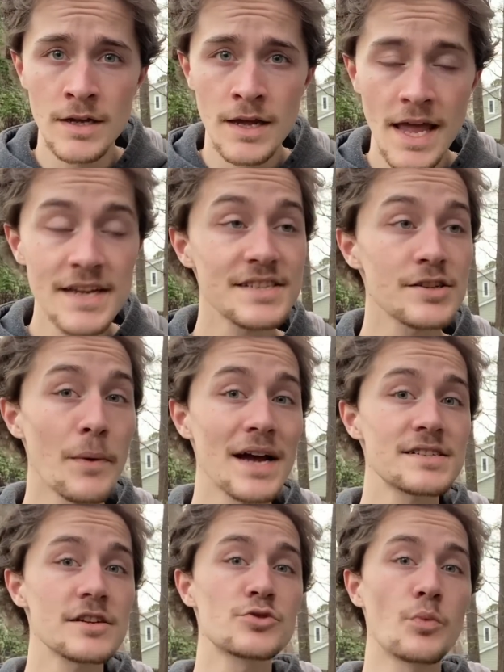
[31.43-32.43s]
And so as
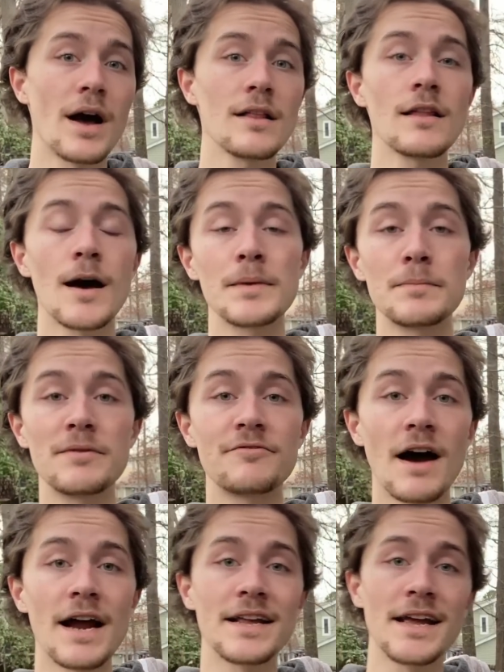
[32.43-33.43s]
such, well, I'm going to be
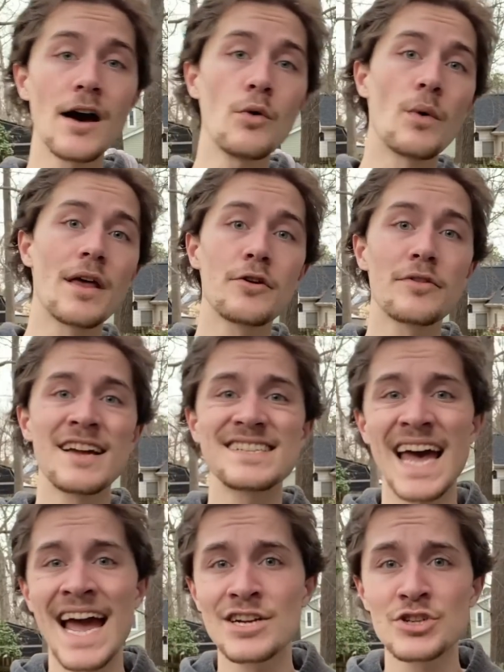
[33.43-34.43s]
finding out whether that's
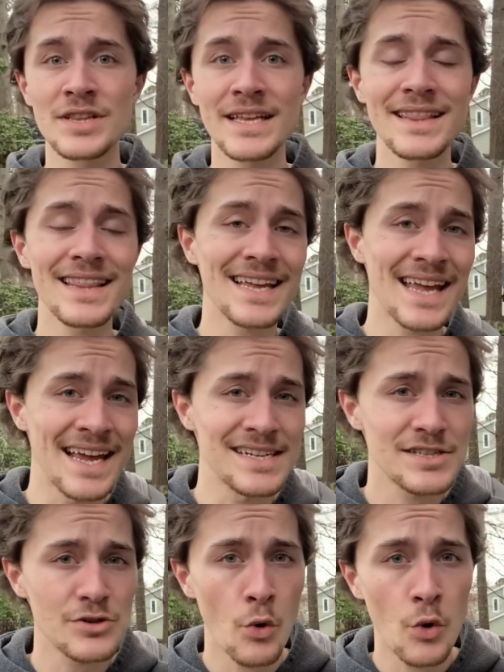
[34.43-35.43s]
actually the
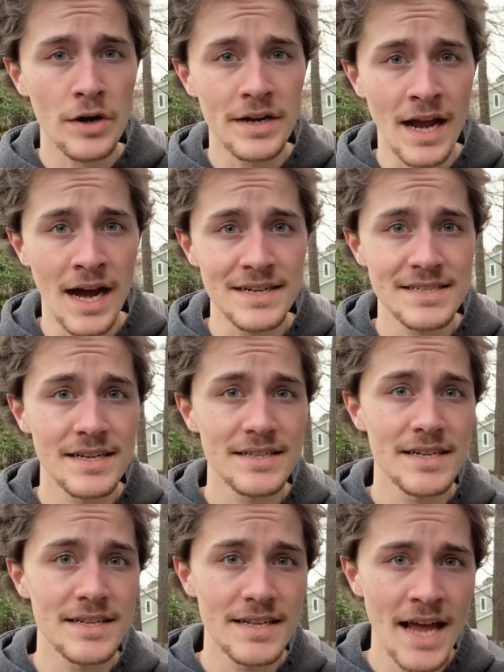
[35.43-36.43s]
case or not
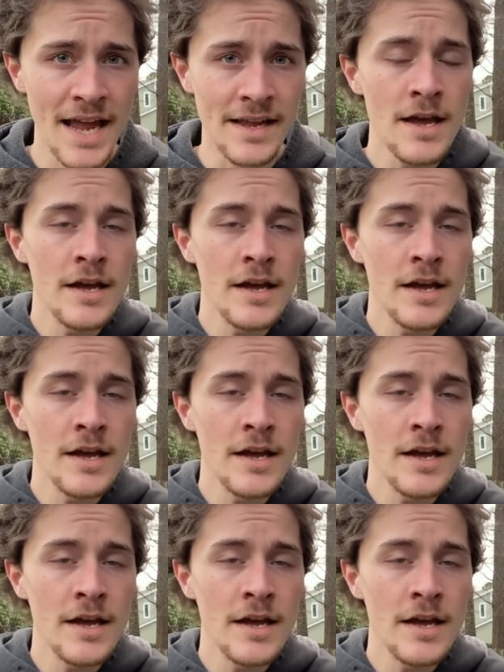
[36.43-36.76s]
today.